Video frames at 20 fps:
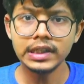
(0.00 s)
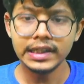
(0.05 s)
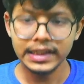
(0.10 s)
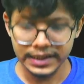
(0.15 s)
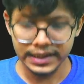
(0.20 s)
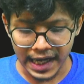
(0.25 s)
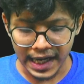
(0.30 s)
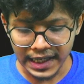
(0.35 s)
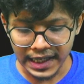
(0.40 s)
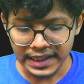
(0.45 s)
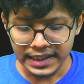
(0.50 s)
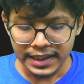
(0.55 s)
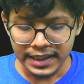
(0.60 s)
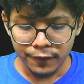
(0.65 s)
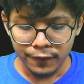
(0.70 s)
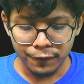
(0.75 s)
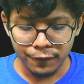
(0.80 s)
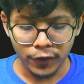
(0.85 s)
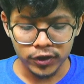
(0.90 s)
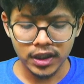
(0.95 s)
that
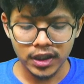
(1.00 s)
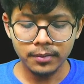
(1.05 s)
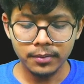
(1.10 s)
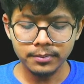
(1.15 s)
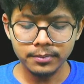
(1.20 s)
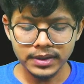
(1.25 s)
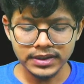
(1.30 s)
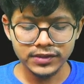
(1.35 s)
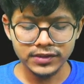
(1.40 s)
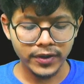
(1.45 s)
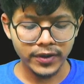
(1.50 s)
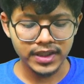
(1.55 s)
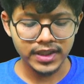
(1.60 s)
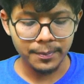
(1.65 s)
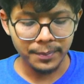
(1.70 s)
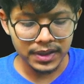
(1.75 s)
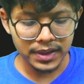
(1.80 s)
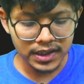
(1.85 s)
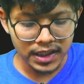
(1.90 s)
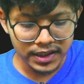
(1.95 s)
for the numbers, for
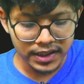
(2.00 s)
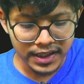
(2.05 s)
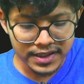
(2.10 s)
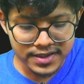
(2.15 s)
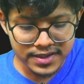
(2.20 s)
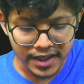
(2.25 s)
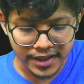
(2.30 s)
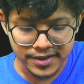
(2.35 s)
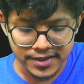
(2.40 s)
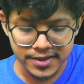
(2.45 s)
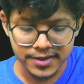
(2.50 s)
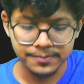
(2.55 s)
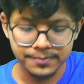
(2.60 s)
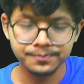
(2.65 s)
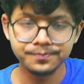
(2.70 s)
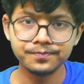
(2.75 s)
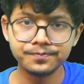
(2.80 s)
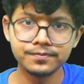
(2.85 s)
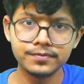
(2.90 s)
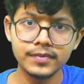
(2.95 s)
example, 36,
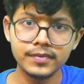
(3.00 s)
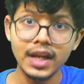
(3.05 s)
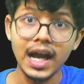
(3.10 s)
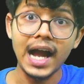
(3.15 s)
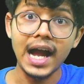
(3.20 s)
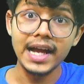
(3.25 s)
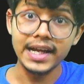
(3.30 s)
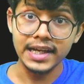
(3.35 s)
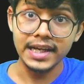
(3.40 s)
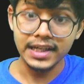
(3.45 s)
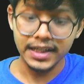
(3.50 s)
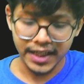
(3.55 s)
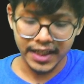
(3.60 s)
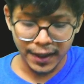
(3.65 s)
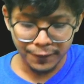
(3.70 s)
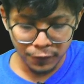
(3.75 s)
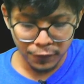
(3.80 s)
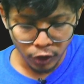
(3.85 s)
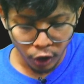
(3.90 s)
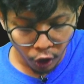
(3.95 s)
I can try
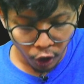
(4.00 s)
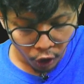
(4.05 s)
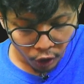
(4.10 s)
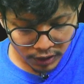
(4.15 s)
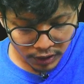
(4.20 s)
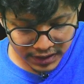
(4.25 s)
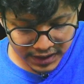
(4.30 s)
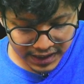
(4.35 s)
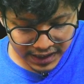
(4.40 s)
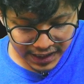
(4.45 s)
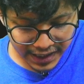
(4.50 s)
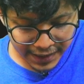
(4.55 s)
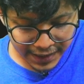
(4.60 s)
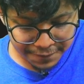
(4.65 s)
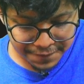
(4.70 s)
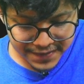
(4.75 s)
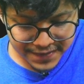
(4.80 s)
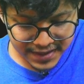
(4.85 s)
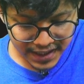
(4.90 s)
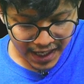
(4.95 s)
for all the
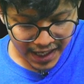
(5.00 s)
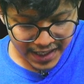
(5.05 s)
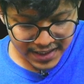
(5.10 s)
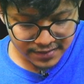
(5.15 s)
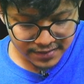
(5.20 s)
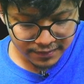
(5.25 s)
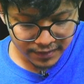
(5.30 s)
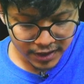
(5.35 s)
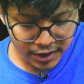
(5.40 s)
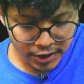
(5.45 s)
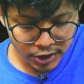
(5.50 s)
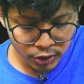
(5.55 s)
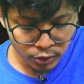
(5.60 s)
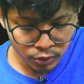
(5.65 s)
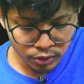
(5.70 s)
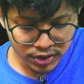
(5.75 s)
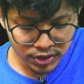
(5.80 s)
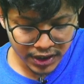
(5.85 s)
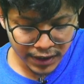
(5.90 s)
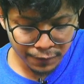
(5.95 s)
F's as 1, 2,
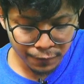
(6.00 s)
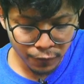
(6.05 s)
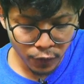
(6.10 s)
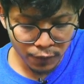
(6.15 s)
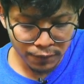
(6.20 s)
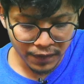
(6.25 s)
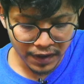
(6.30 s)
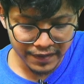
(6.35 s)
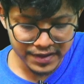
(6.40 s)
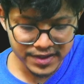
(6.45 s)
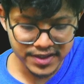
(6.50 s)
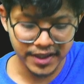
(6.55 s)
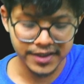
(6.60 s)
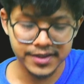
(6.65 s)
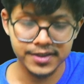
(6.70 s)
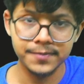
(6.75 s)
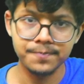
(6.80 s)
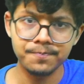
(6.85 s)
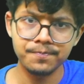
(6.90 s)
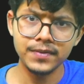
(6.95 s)
3, 4, 5, and
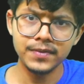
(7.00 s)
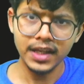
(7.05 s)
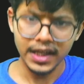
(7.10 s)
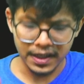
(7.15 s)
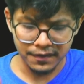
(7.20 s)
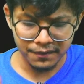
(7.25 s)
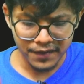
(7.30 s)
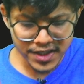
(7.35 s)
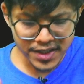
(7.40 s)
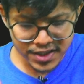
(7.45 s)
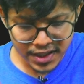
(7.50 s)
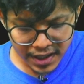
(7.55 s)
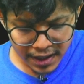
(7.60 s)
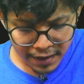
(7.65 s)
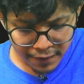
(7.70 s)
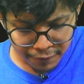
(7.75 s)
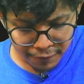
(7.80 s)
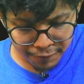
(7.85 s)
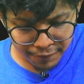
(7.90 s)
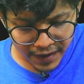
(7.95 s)
6, in which
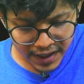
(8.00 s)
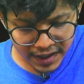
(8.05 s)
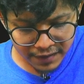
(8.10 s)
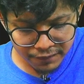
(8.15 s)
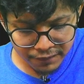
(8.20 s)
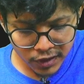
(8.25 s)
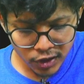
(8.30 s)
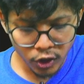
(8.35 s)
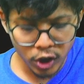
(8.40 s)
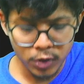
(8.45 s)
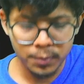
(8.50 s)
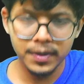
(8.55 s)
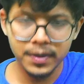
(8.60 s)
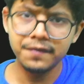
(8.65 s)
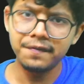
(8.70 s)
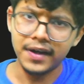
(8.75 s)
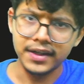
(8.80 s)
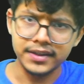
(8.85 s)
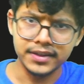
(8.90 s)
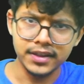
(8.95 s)
5 will not be a
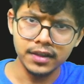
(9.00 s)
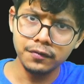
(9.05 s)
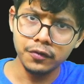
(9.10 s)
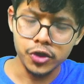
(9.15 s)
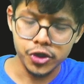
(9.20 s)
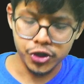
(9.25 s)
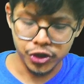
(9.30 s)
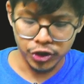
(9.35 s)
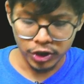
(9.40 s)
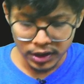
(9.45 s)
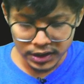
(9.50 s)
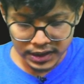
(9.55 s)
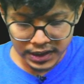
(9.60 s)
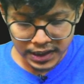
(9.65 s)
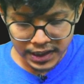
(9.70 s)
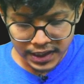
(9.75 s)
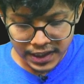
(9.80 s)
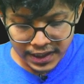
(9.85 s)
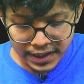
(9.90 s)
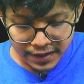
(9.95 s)
factor for sure.
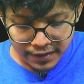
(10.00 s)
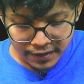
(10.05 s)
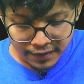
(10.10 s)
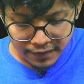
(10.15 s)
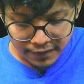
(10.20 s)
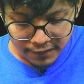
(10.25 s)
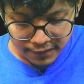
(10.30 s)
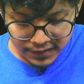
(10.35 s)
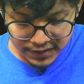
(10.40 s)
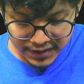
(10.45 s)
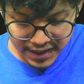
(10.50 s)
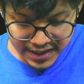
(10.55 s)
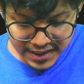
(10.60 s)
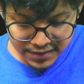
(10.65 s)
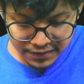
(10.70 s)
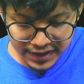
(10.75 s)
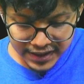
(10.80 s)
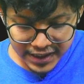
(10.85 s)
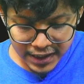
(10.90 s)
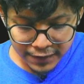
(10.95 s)
This
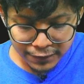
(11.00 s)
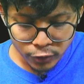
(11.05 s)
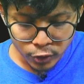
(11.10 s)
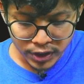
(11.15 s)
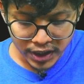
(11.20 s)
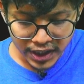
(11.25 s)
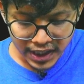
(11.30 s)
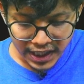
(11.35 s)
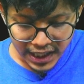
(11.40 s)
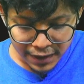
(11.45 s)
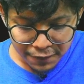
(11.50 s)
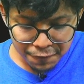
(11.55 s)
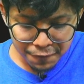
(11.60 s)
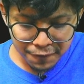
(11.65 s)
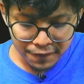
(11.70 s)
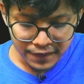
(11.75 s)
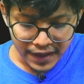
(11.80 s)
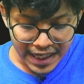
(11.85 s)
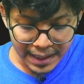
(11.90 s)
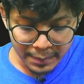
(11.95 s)
will give, okay, F
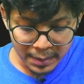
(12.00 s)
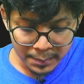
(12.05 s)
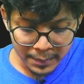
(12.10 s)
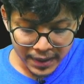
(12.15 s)
element by